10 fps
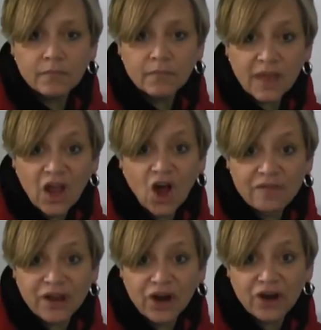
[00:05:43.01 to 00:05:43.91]
They all
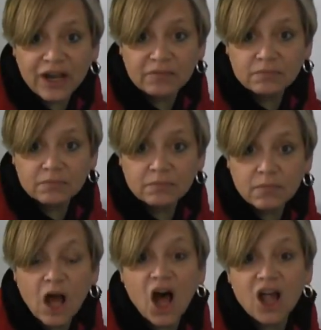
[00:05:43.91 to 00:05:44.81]
vary
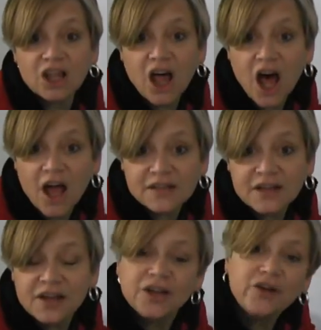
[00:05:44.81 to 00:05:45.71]
a lot.
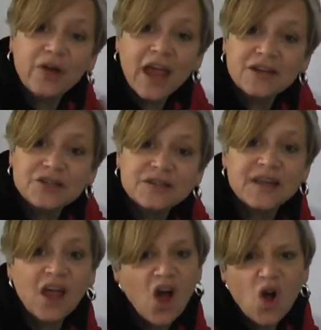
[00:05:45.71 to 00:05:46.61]
You can't just
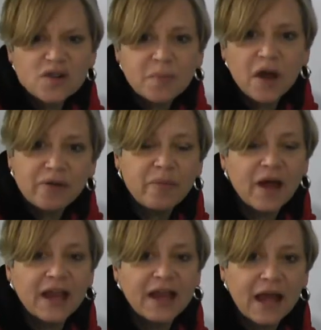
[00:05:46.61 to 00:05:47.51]
say, oh, it's probably
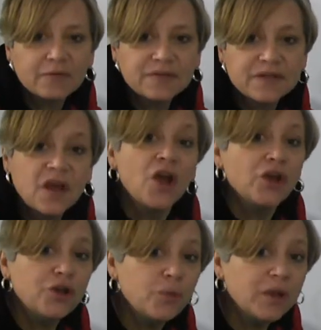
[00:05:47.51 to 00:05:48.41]
about 8 ounces.
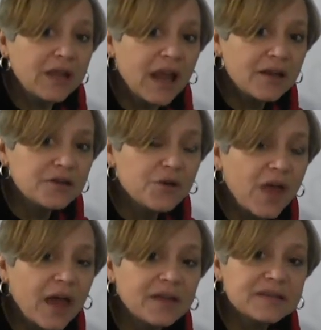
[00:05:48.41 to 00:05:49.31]
You really can't do
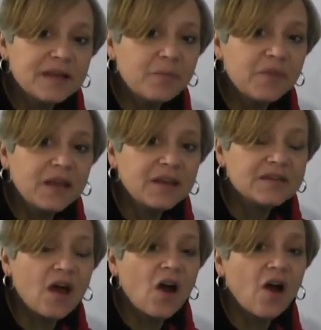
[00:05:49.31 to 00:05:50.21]
that. And some things
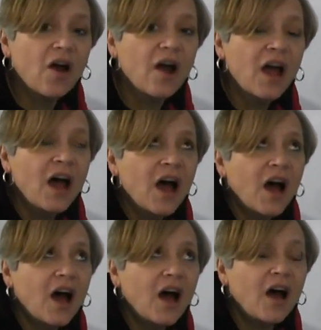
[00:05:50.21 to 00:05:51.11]
are
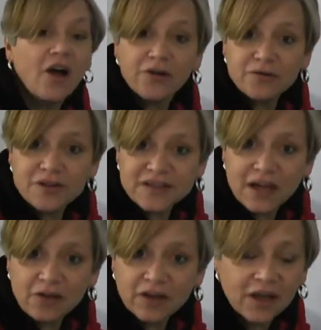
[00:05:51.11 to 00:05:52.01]
harder to
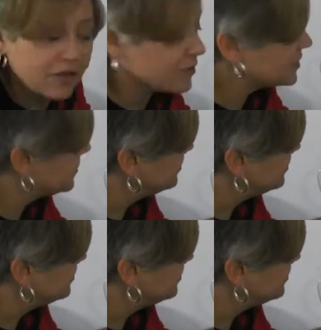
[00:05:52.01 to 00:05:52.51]
tell than others.